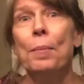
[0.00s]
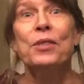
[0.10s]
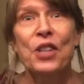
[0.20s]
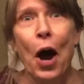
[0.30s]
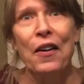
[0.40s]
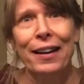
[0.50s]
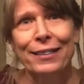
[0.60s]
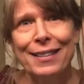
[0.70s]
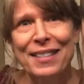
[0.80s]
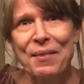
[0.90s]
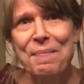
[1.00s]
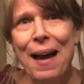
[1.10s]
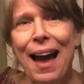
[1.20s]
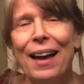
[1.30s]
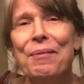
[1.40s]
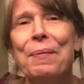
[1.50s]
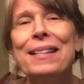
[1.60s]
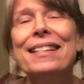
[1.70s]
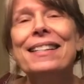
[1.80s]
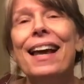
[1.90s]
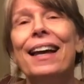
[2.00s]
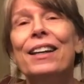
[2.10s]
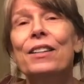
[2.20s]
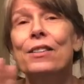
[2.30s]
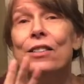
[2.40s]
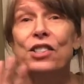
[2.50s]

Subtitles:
sorry I look so bad, but it said